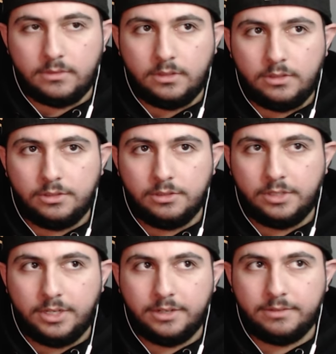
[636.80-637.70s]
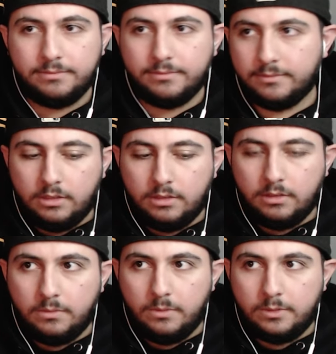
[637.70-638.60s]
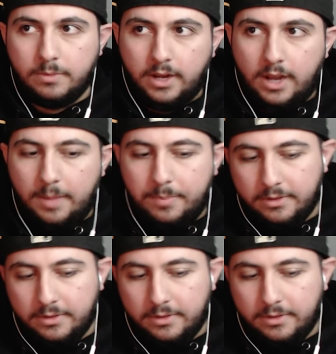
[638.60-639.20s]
Sue's here. What's about to happen?